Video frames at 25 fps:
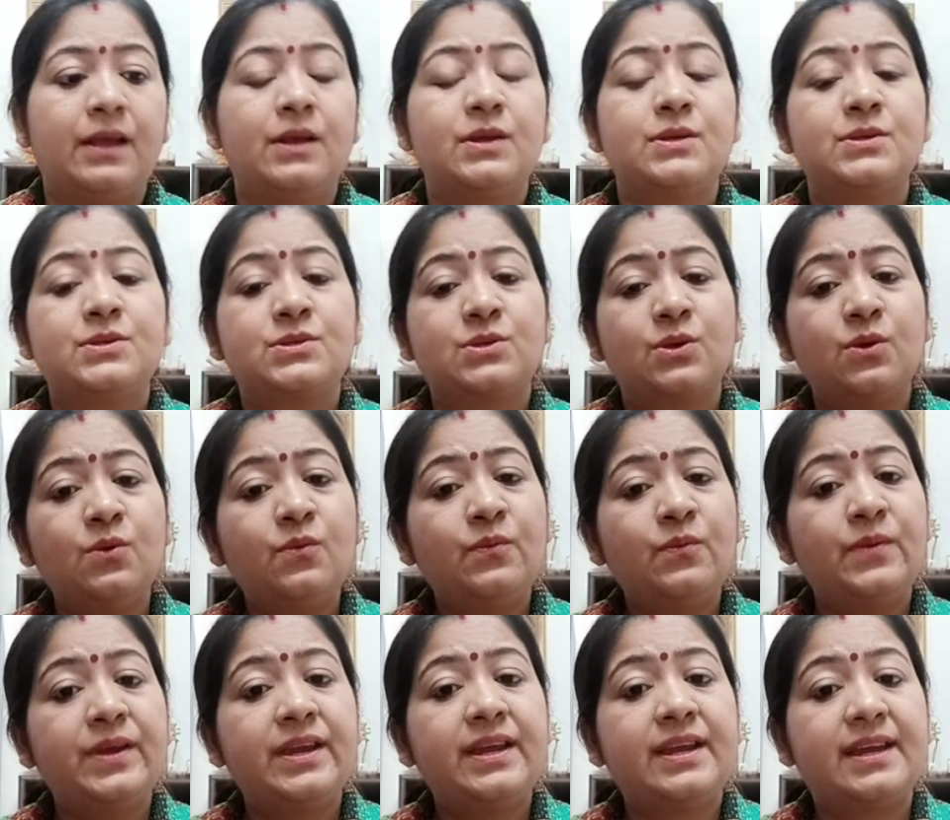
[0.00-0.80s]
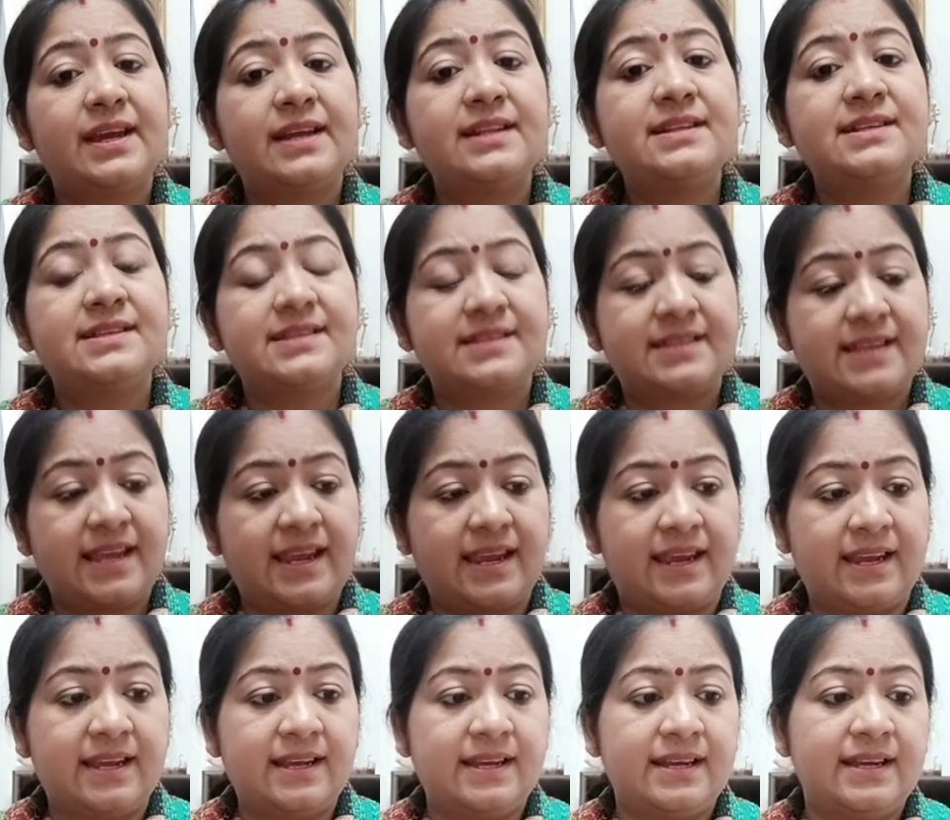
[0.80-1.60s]
So we can
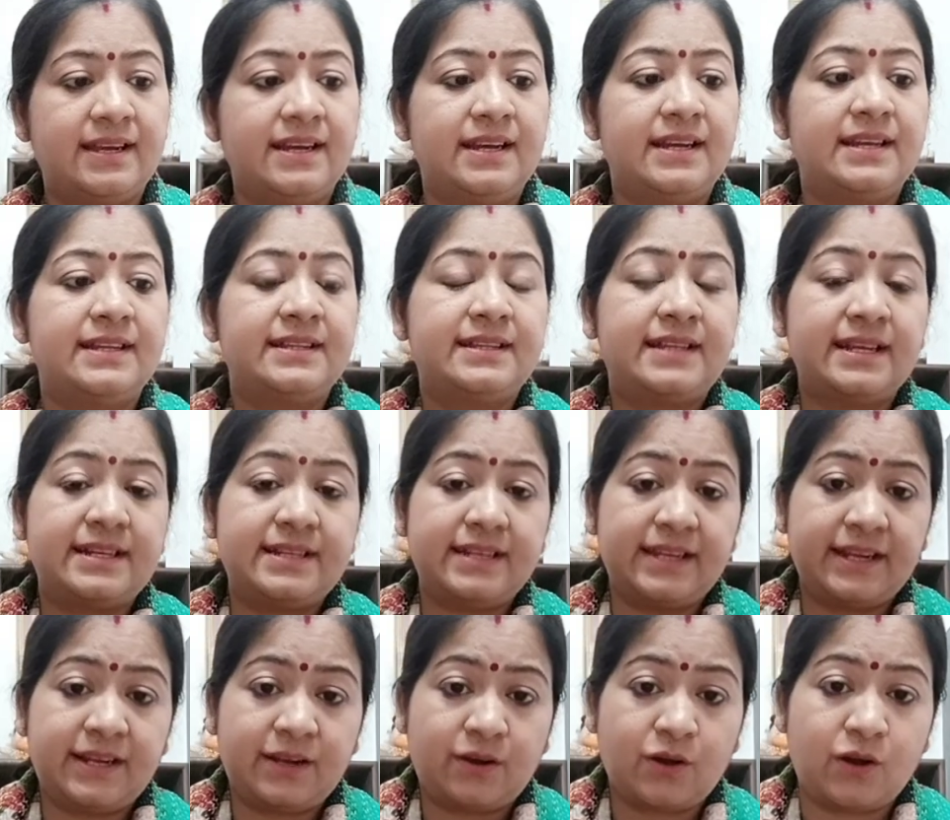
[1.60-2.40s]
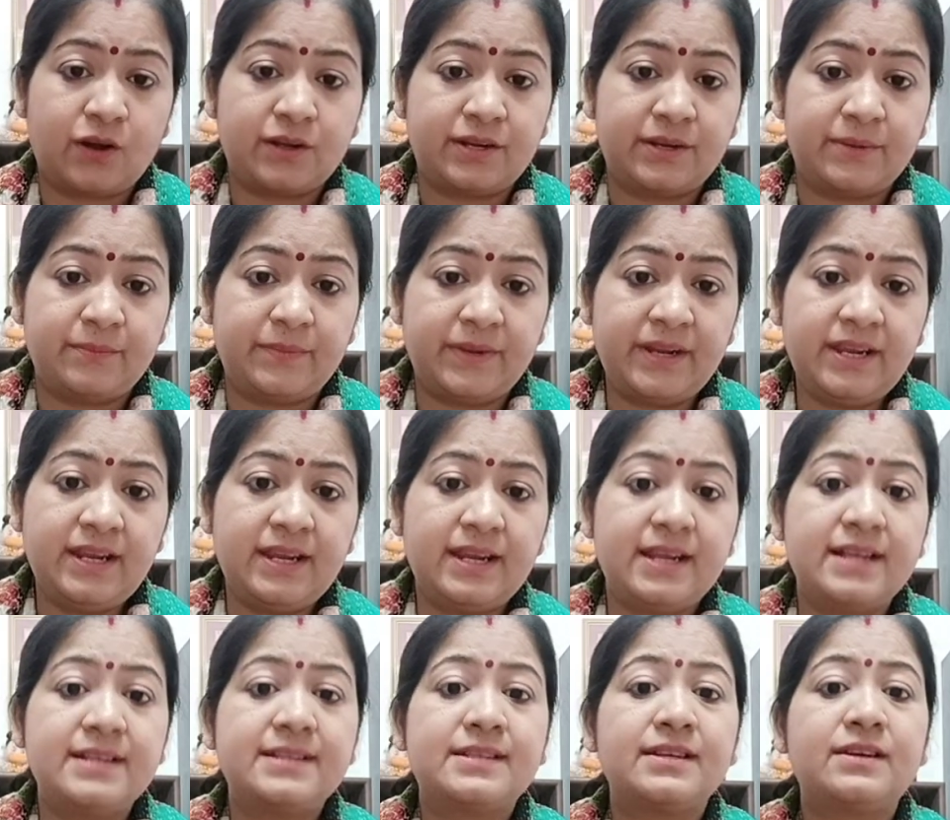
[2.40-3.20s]
say that economy
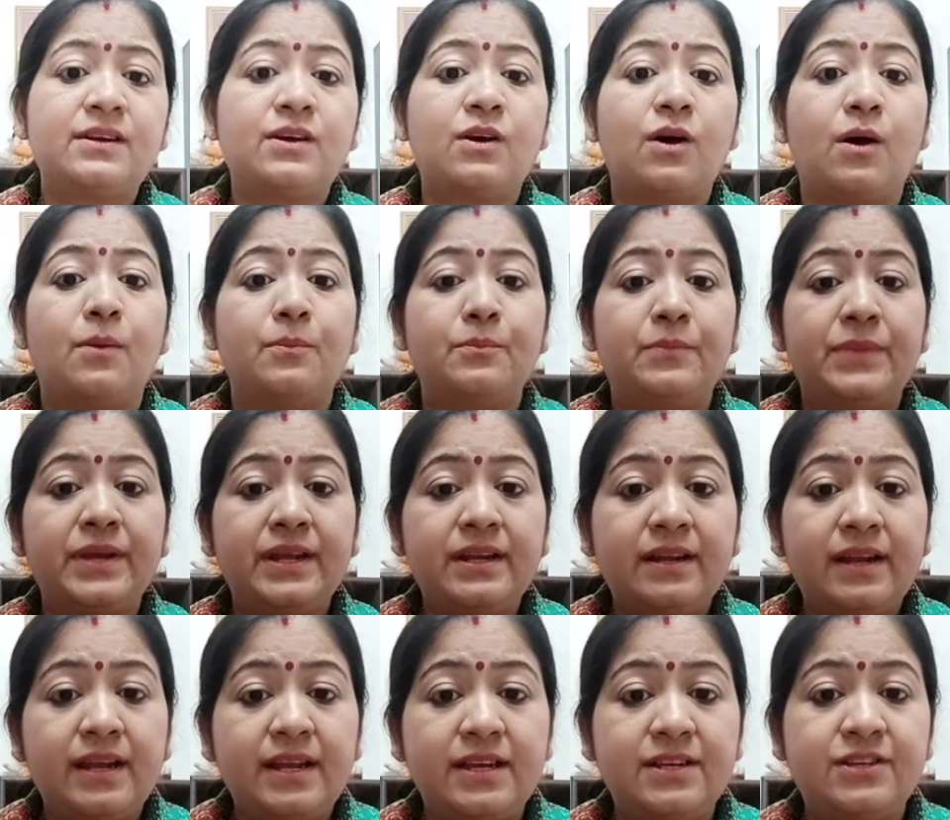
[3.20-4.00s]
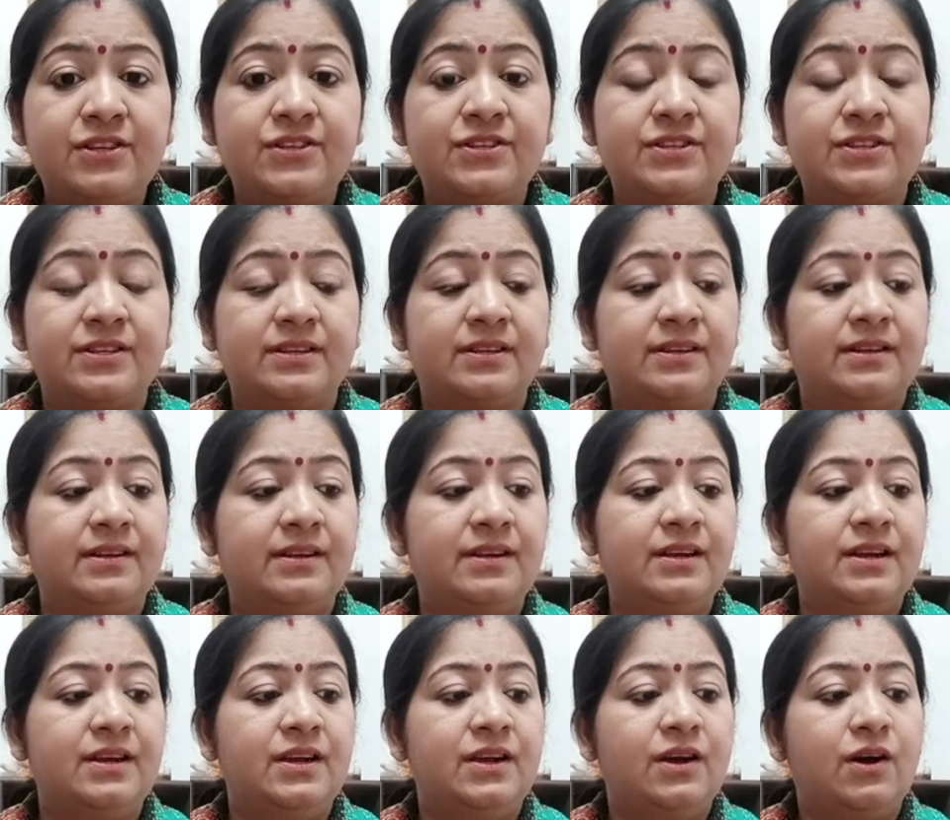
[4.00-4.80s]
is a combination
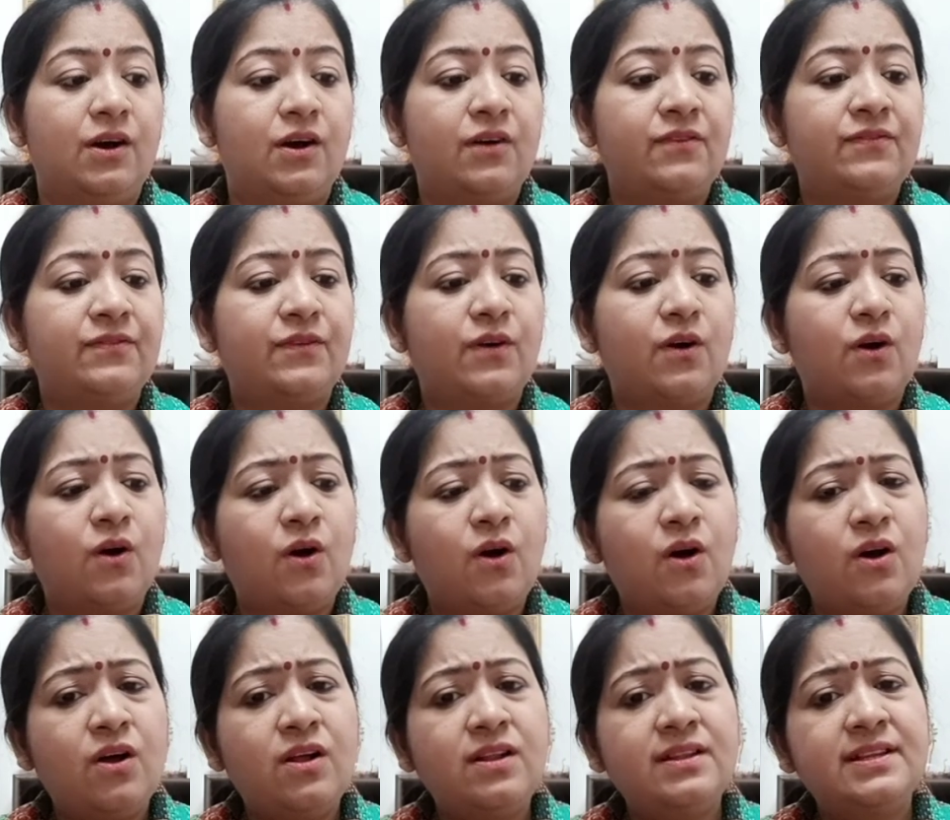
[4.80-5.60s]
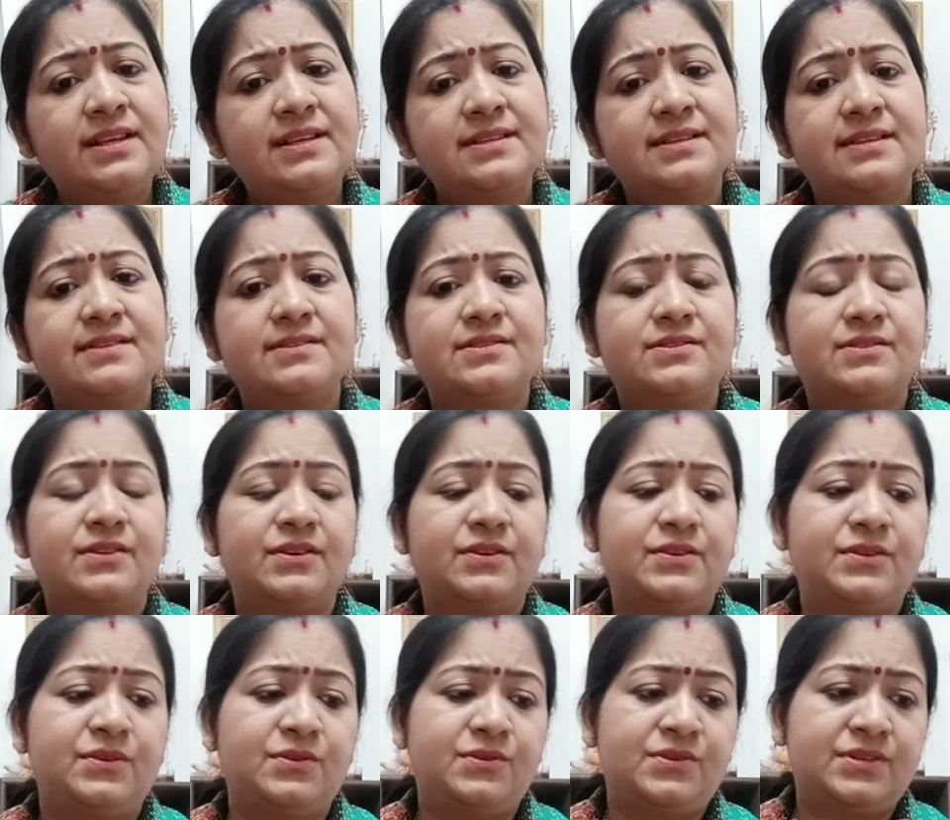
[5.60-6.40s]
of all these
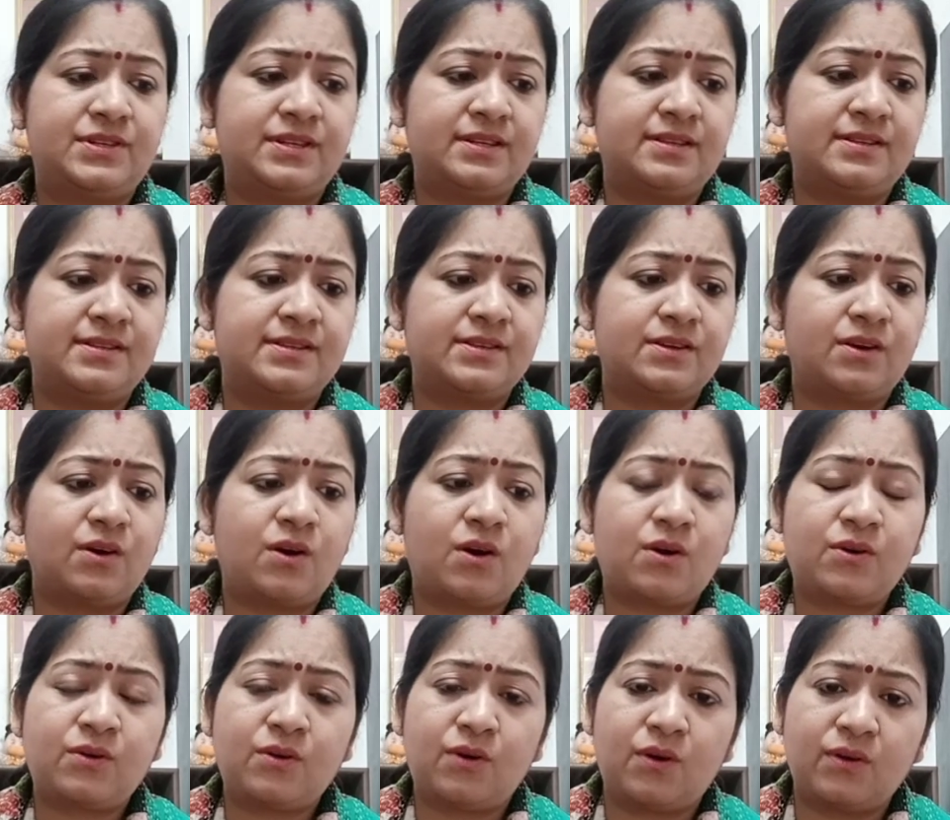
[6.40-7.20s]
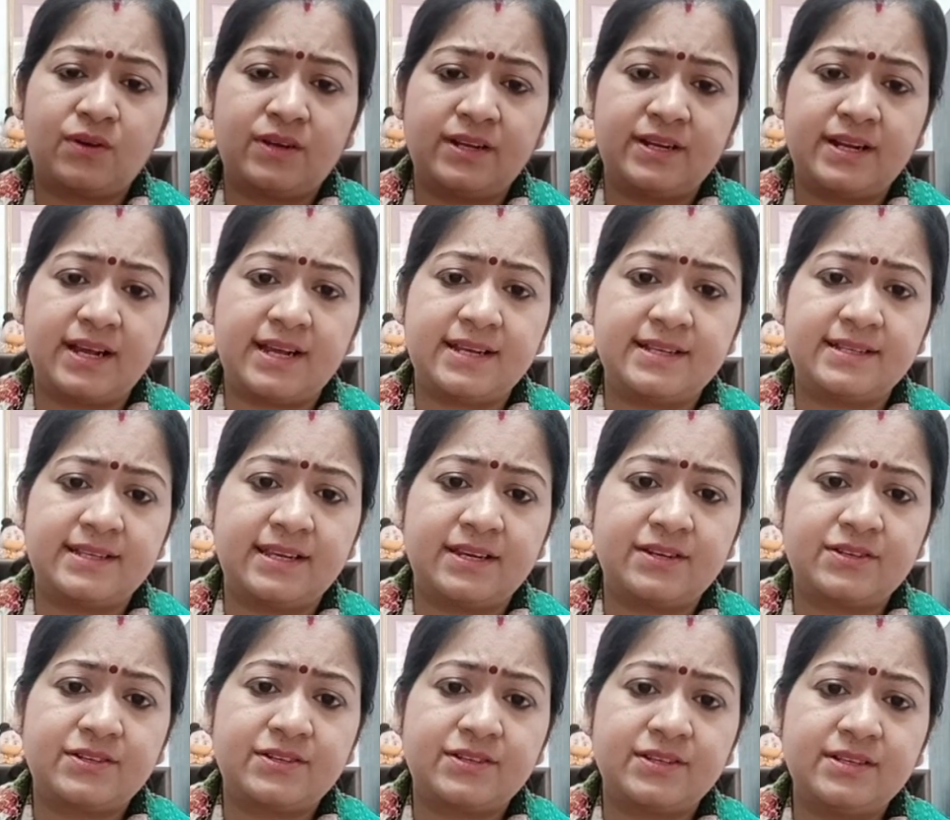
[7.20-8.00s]
institutions or
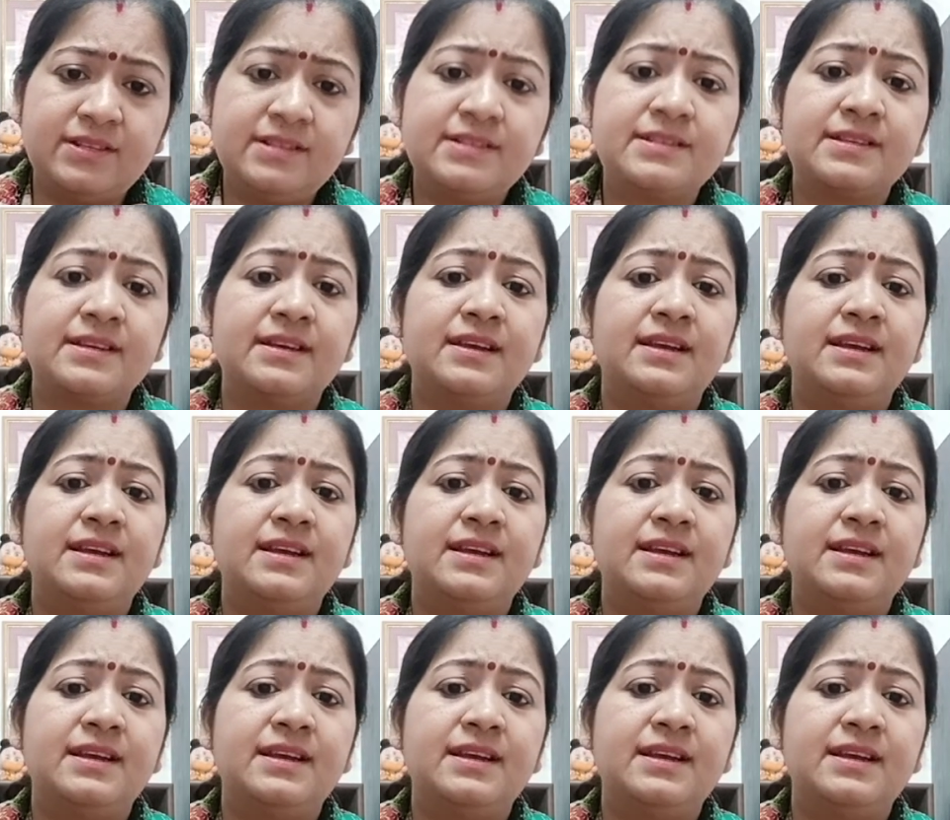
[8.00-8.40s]
organizations